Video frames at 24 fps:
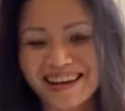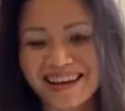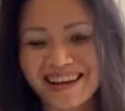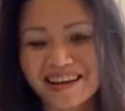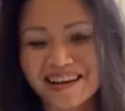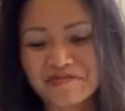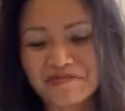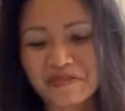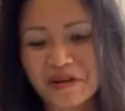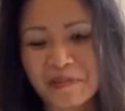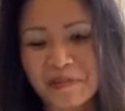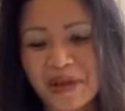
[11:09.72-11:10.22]
uh,
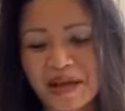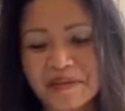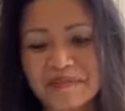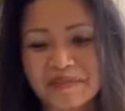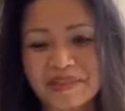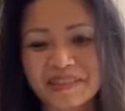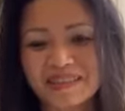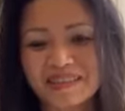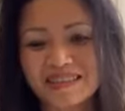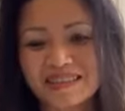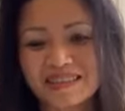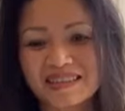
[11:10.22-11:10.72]
from
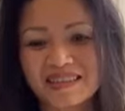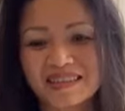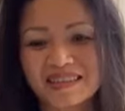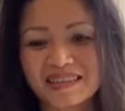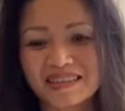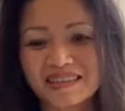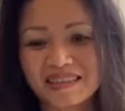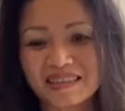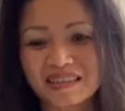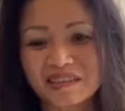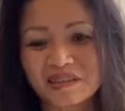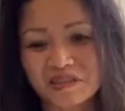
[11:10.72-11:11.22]
Edmonton
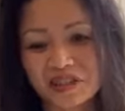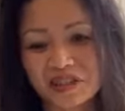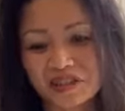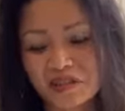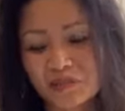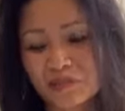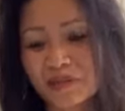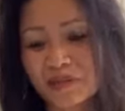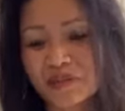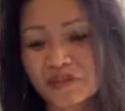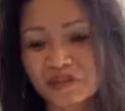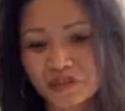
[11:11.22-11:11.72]
in order to
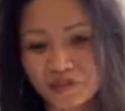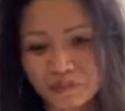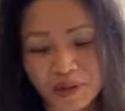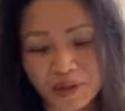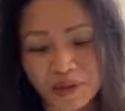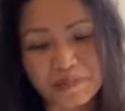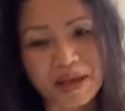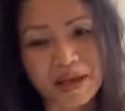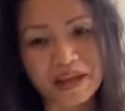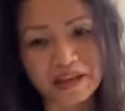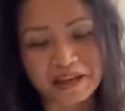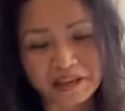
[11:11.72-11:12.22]
pursue my
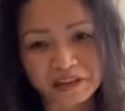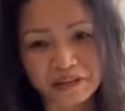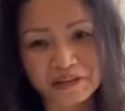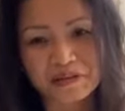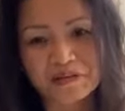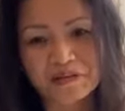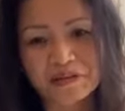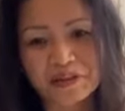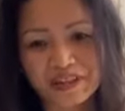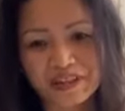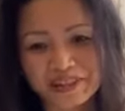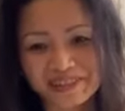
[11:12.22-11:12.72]
banking
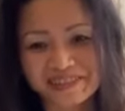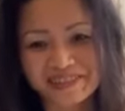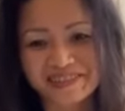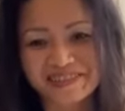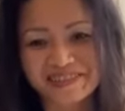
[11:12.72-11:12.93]
career.